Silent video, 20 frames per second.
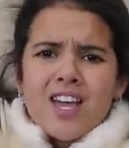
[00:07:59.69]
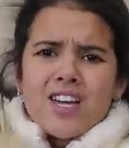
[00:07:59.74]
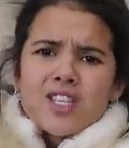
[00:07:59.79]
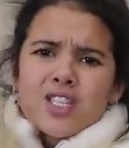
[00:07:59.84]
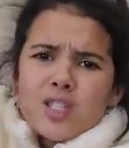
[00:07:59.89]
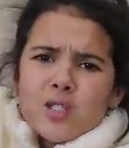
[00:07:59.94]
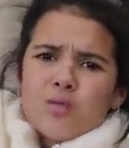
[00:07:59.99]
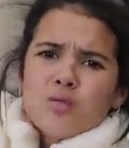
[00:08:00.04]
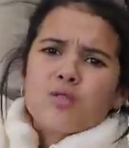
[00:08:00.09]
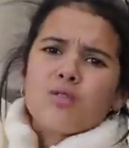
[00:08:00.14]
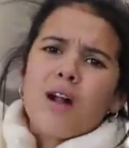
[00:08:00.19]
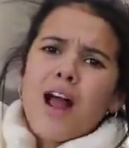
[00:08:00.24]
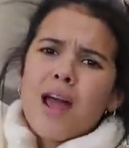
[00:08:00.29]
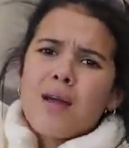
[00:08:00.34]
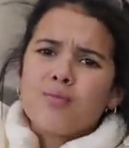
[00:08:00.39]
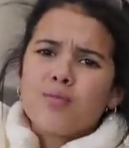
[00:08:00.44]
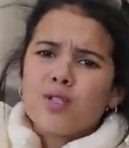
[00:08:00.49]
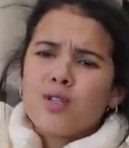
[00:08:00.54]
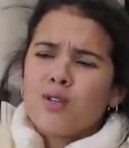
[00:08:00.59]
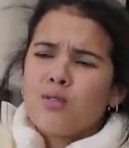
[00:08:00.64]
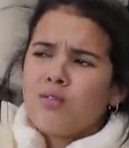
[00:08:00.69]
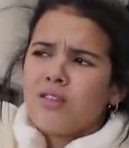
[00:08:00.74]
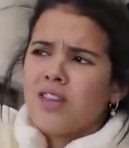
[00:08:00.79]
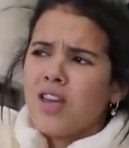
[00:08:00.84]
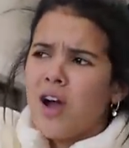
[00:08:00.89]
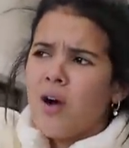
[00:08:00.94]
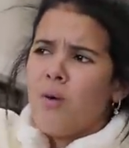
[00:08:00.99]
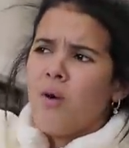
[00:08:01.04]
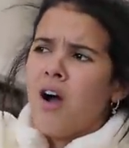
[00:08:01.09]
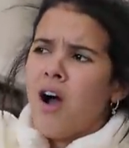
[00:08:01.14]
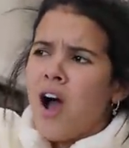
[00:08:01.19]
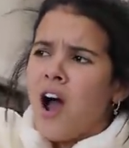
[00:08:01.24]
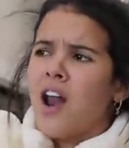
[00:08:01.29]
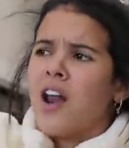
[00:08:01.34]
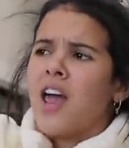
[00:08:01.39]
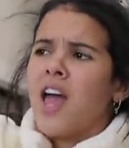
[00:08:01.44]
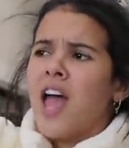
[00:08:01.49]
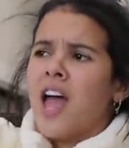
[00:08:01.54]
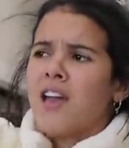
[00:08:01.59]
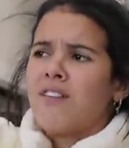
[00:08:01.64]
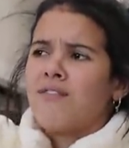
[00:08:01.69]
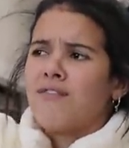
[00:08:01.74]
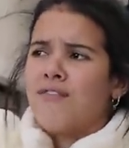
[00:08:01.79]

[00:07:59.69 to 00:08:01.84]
subscribe to the Ohana